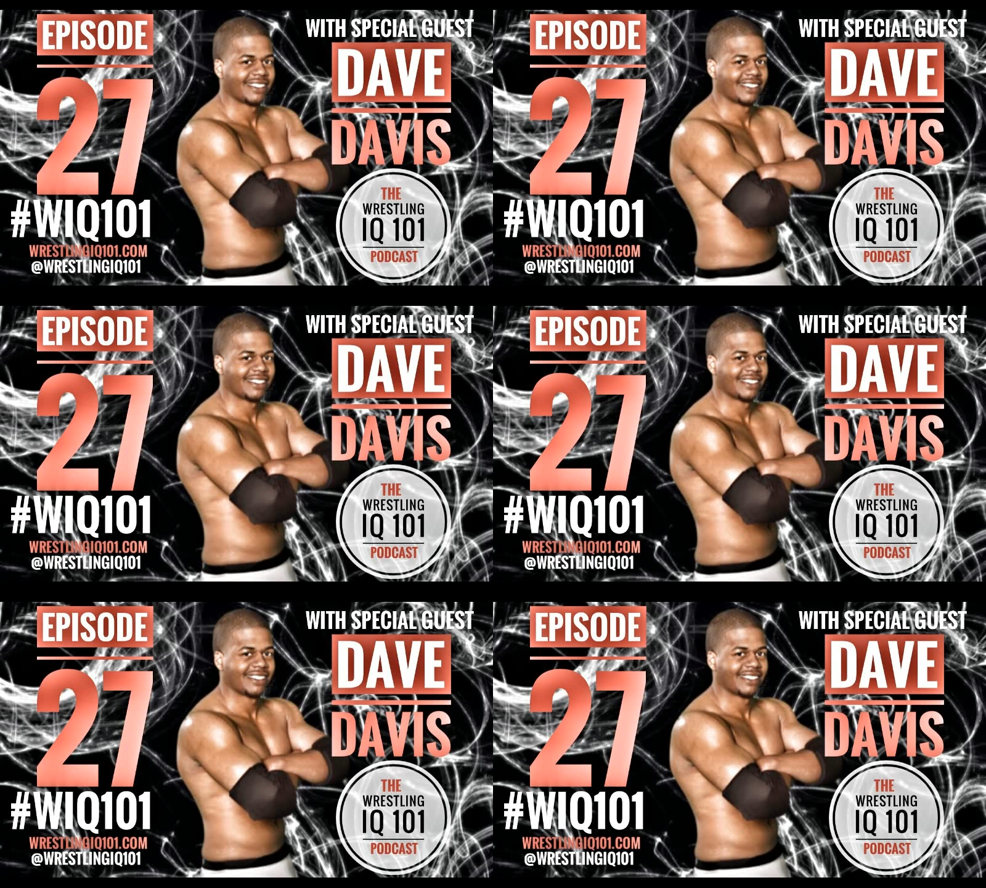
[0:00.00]

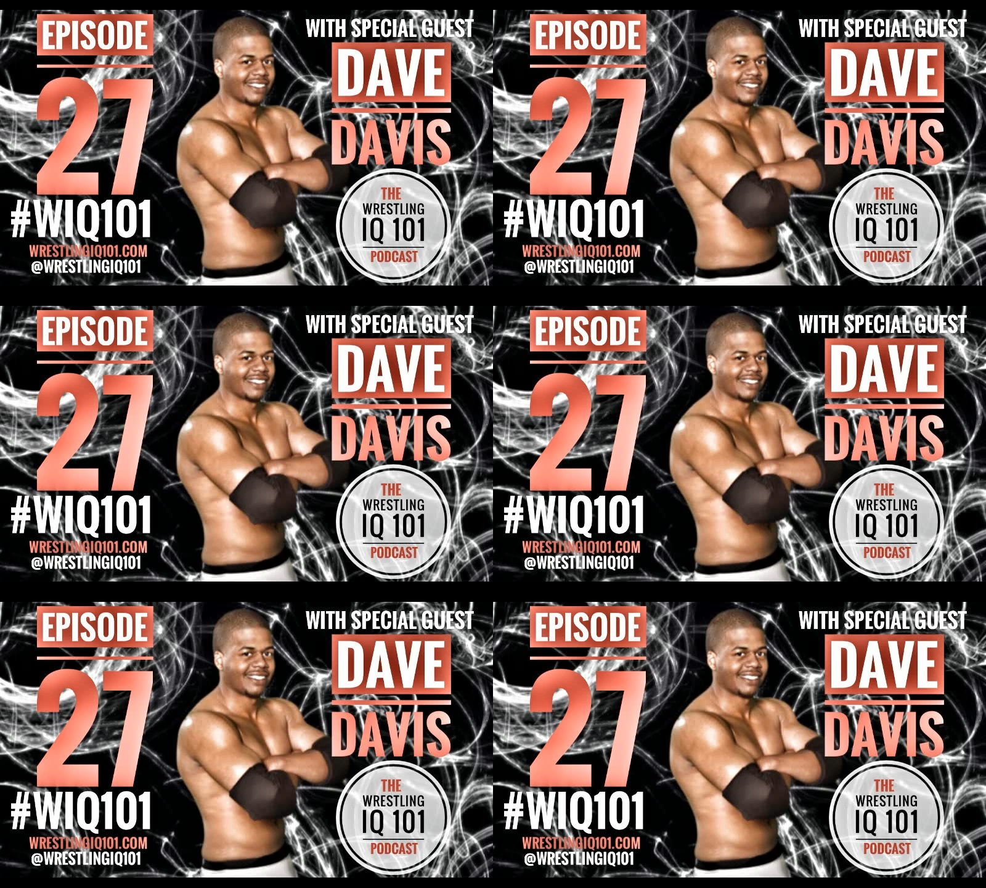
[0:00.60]

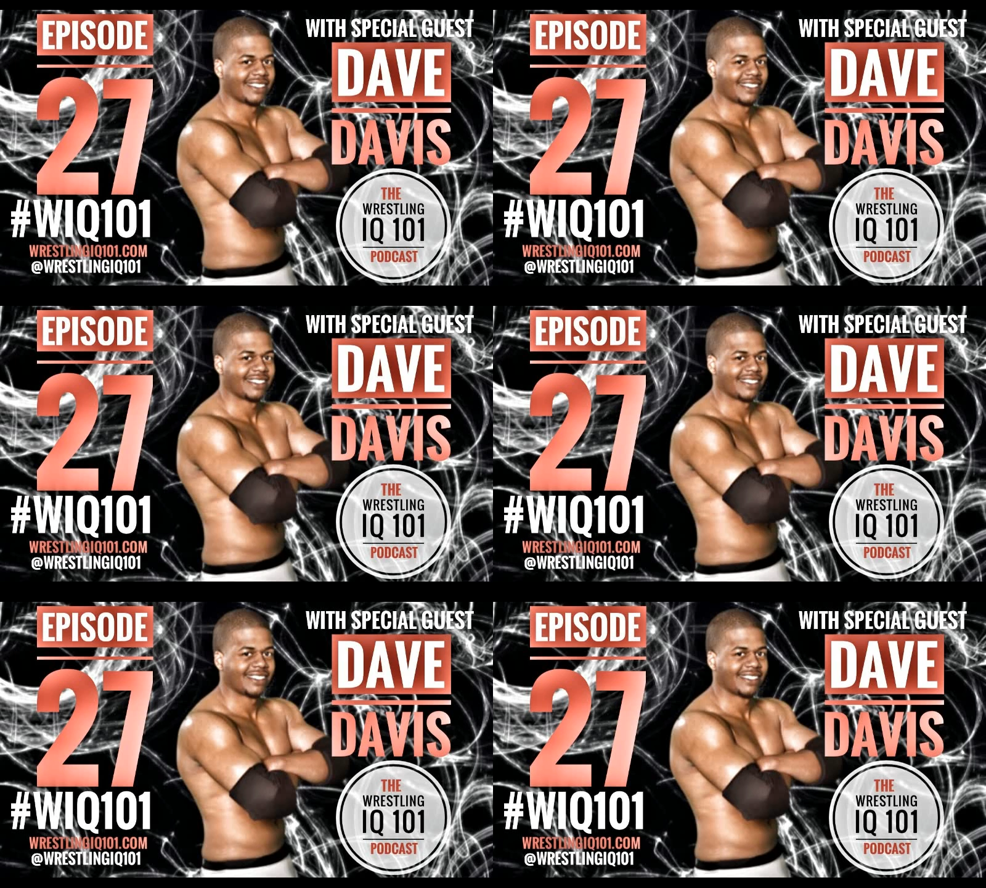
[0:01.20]

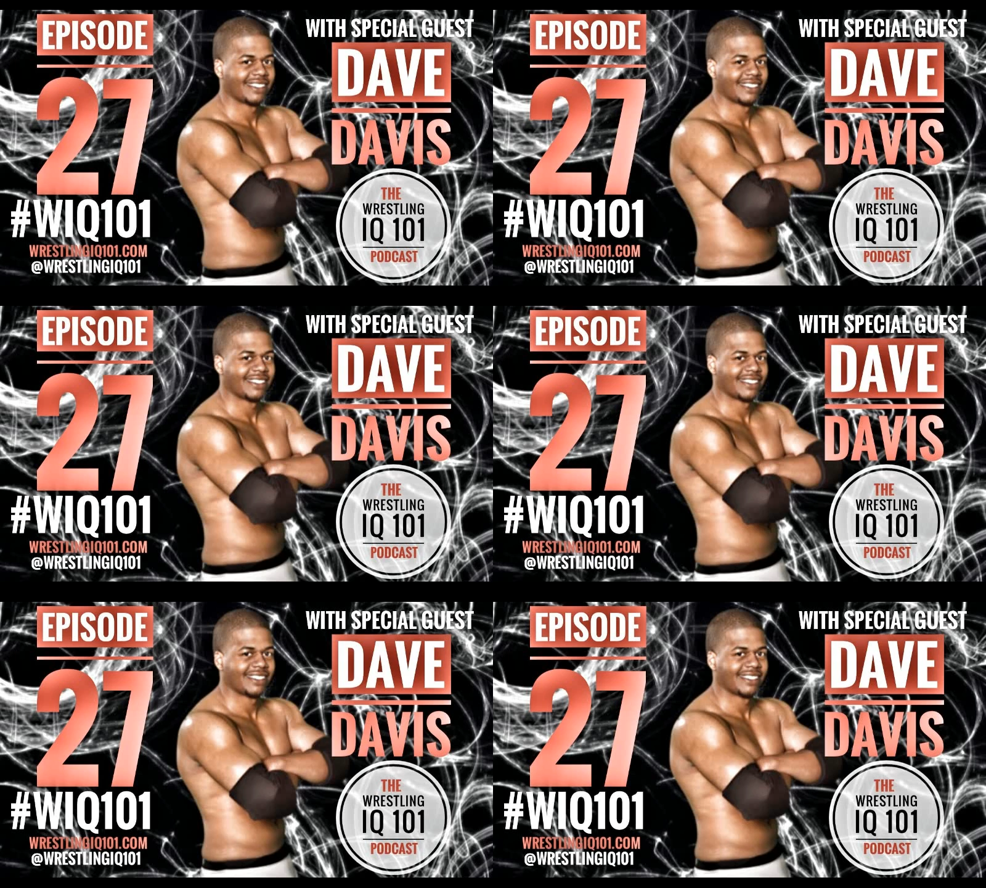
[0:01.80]

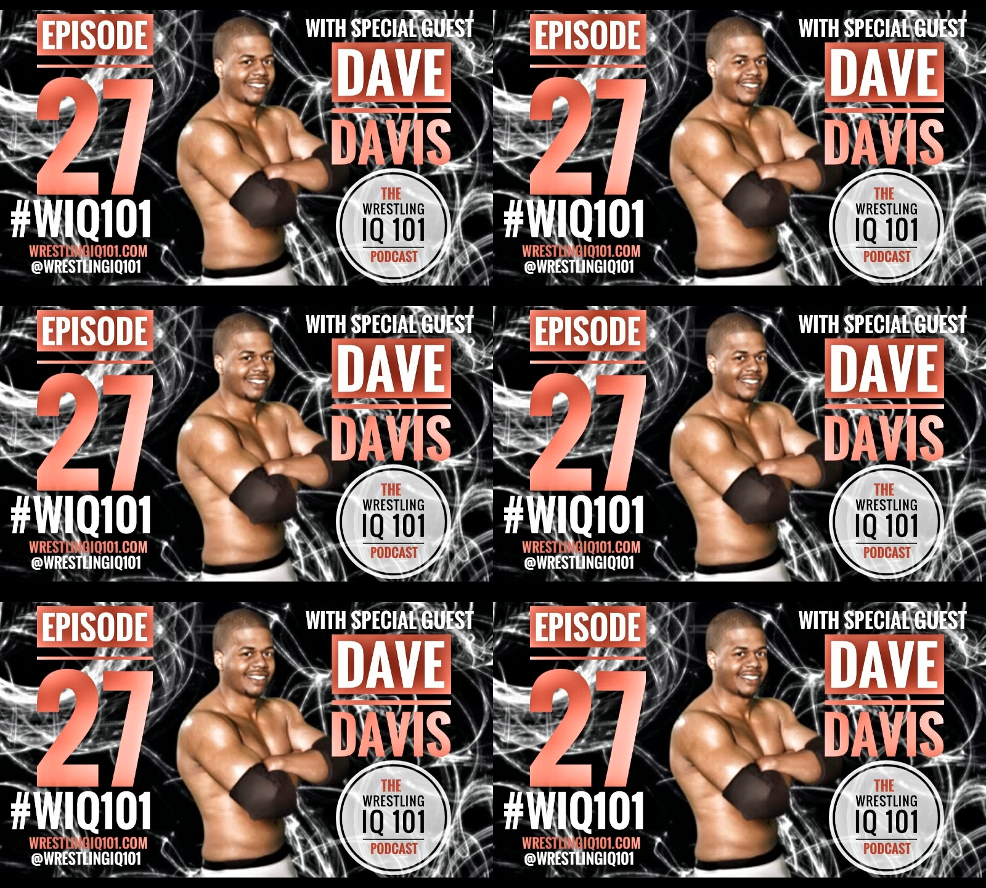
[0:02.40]

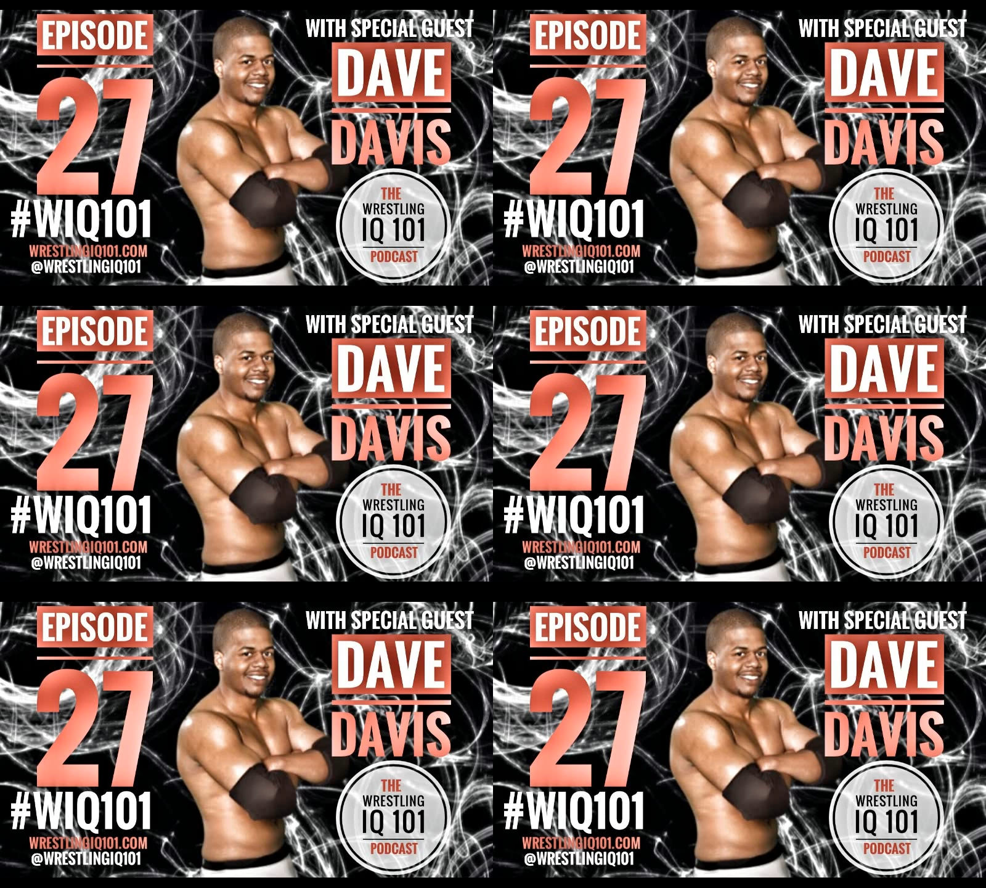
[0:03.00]

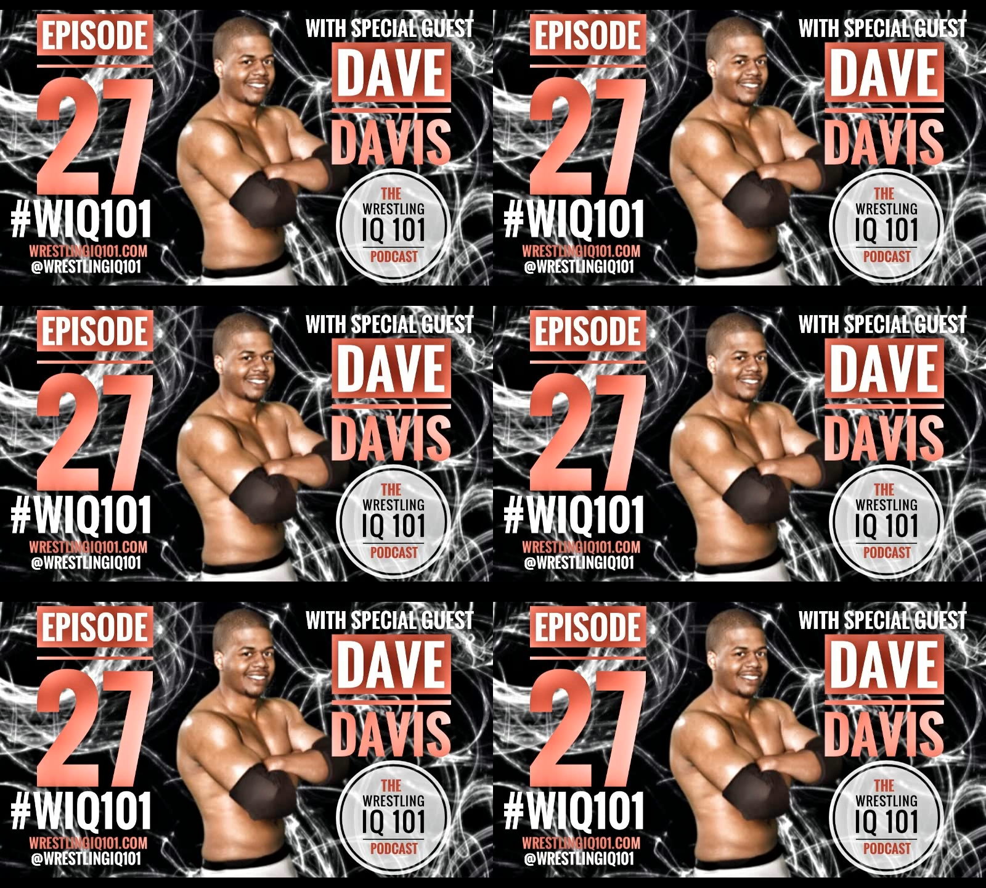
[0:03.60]

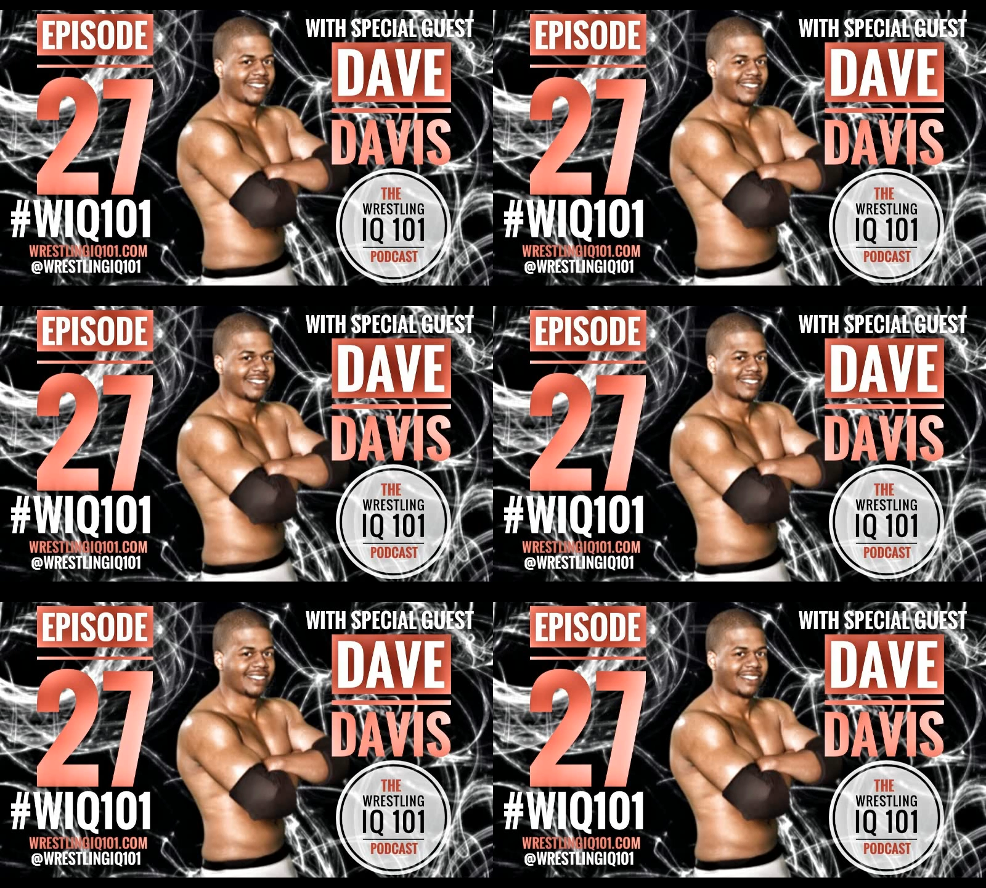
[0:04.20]

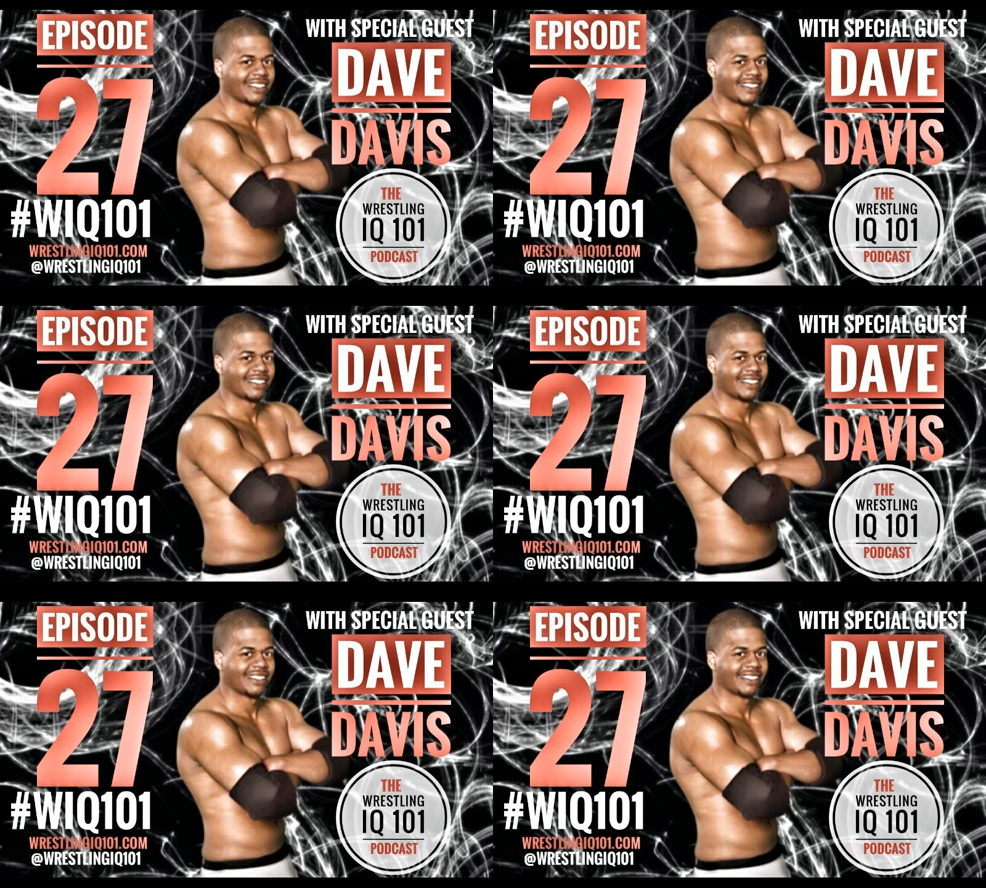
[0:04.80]

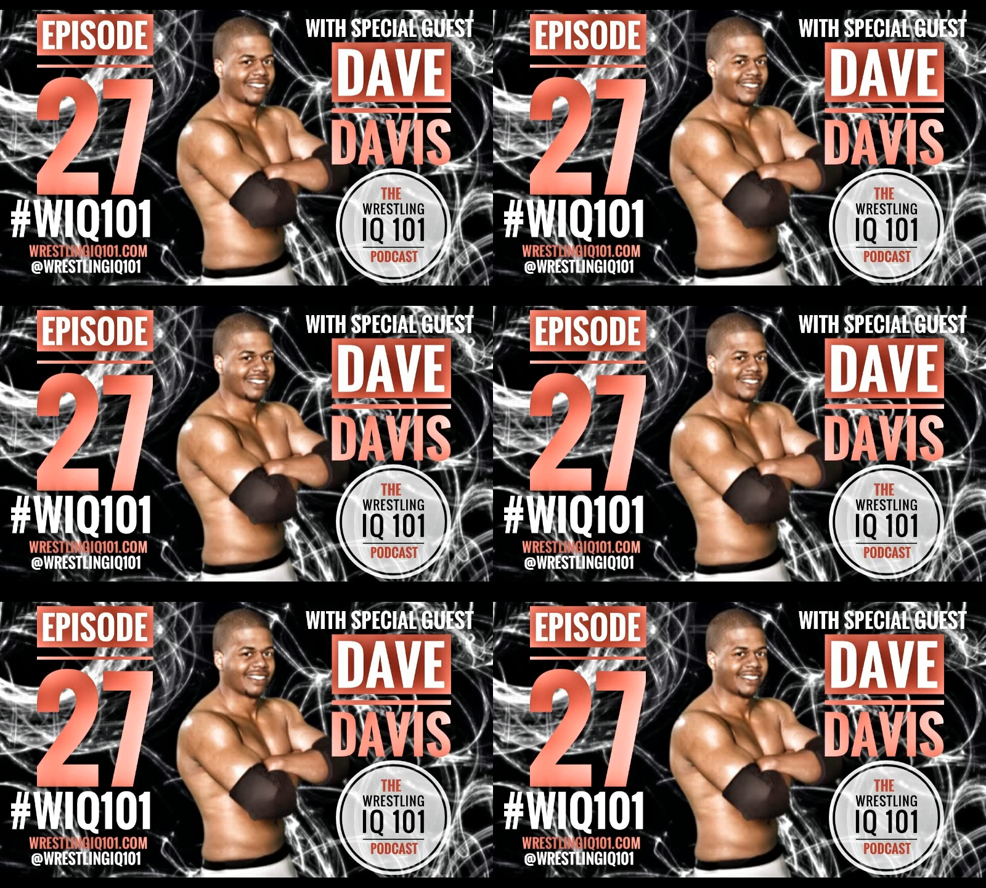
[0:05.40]
[no speech]